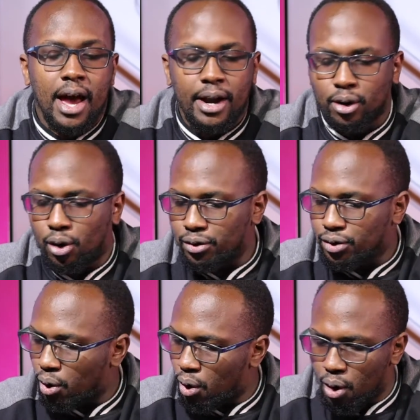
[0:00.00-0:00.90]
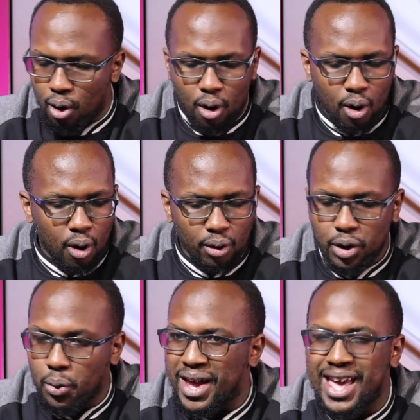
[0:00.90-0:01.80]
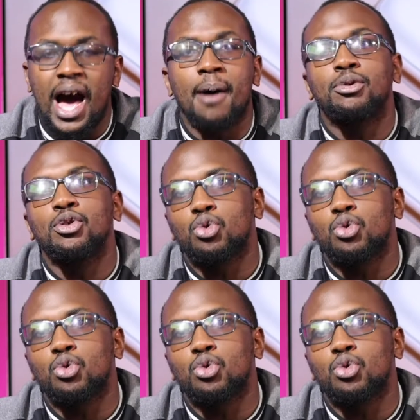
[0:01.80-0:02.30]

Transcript: and goes all the way up to